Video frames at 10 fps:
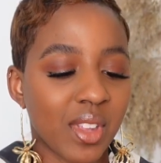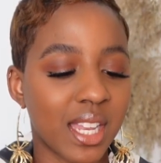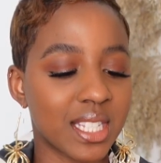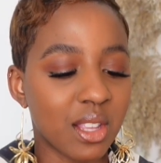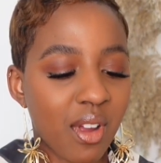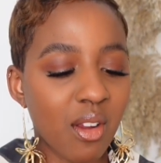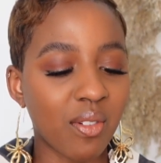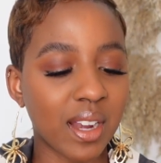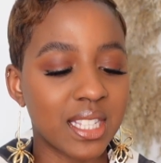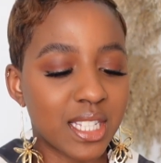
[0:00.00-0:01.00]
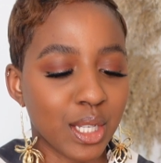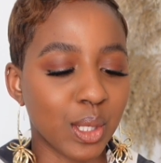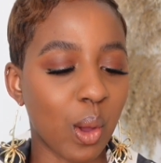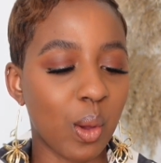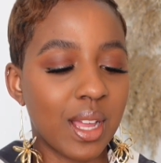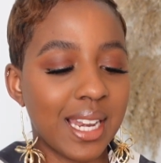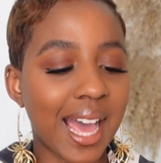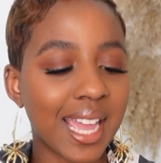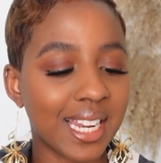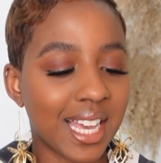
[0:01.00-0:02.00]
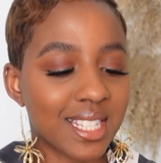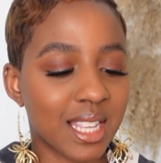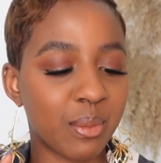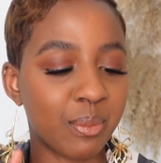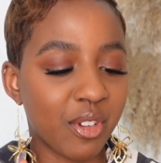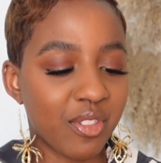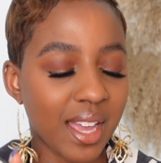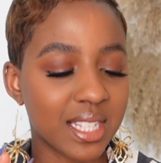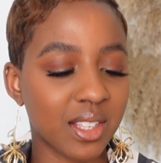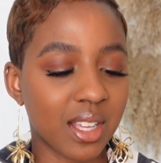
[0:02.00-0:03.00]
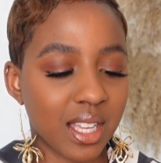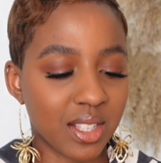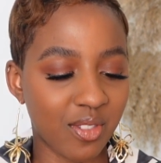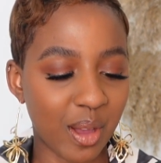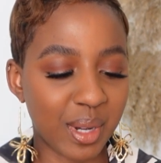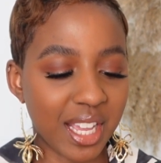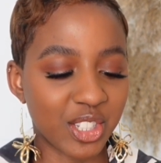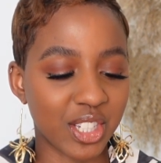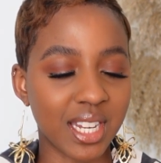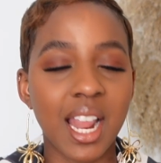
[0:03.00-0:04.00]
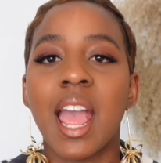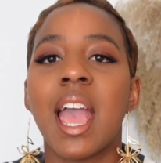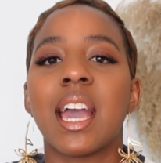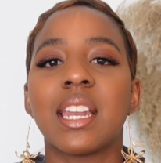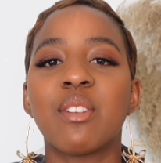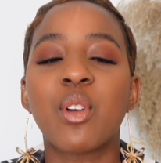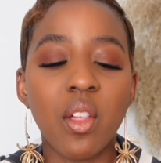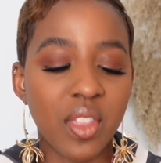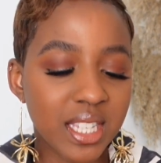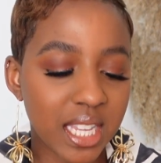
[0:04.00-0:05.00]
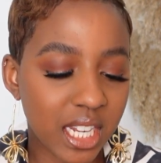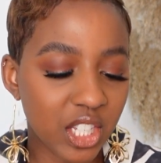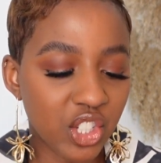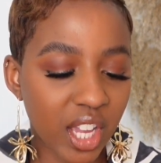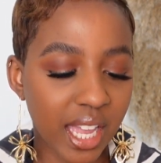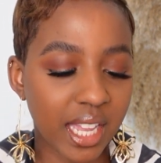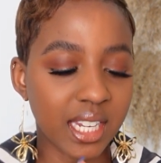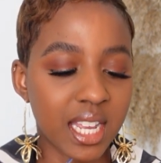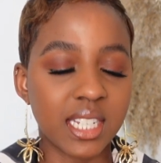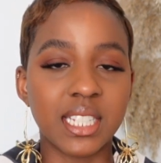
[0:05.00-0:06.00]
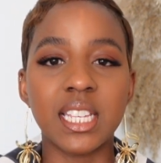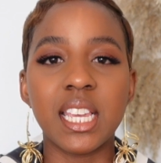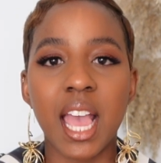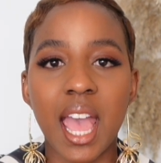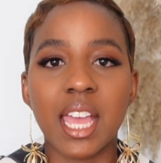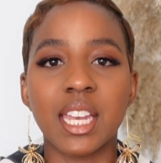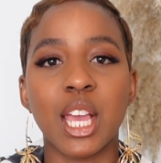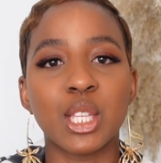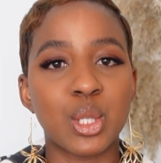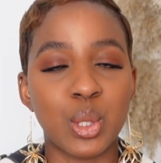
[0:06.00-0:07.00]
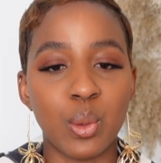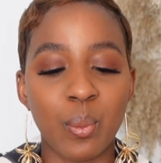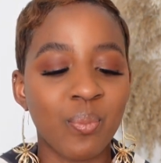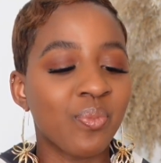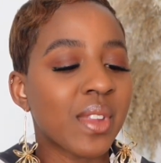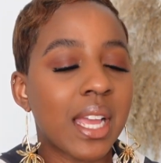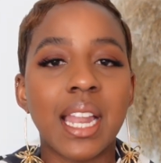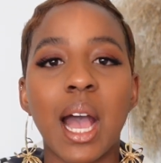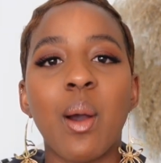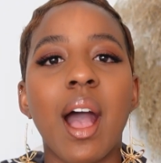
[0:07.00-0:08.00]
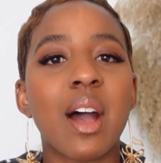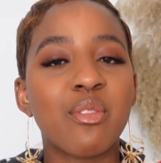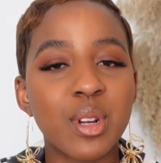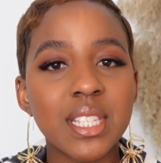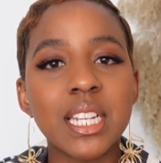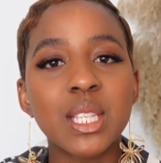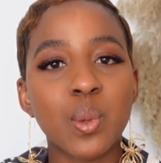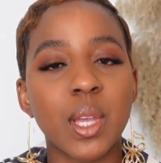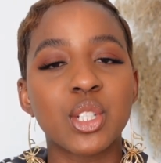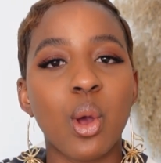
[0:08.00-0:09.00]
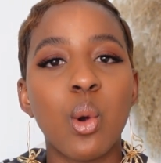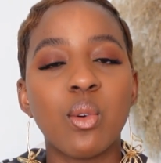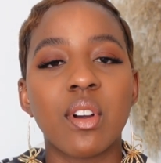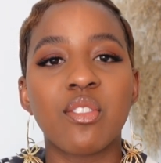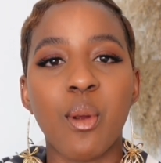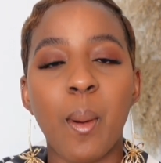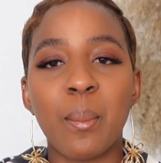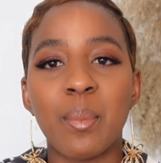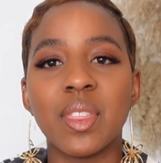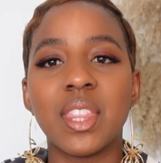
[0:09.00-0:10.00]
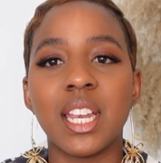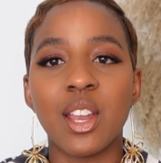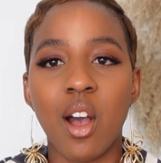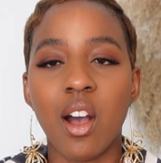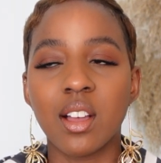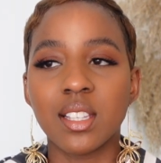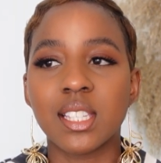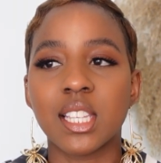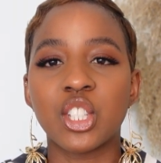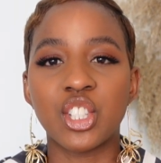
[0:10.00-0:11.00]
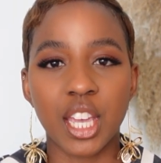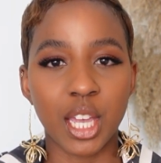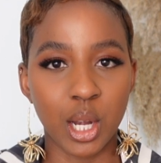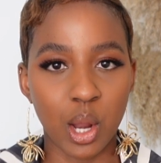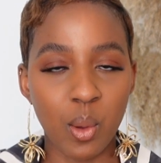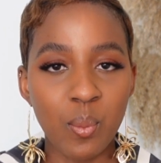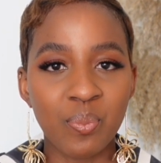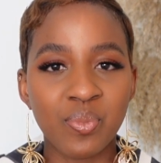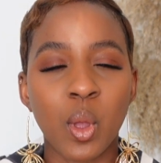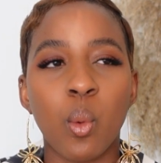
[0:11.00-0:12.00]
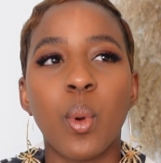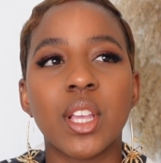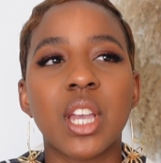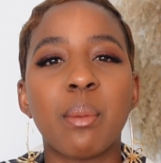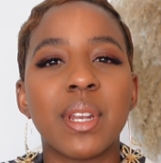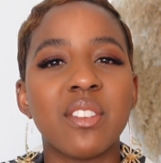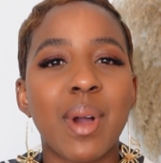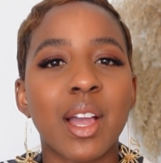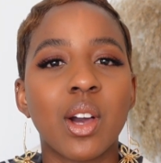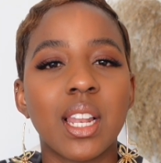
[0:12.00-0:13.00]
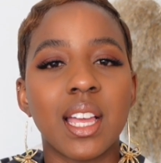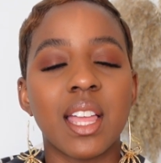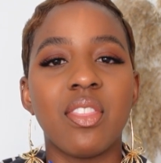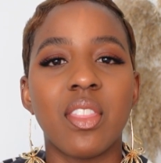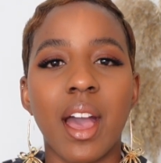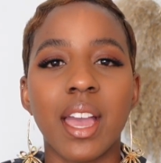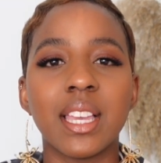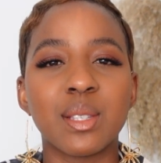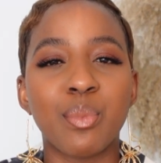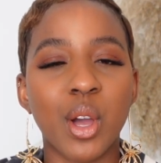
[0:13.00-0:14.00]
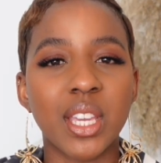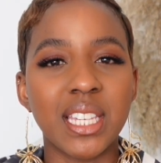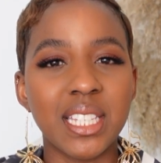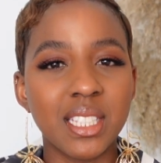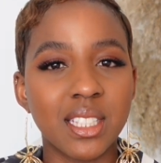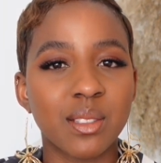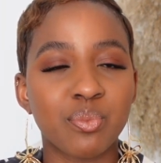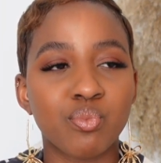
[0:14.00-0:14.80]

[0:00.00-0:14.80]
And it's the Very Valentino Light Lasting Perfecting Foundation. And I've got this in a shade DN2. Now, I've recently switched over from the NARS Sheer Glow, which I believe my color in that is Marquise.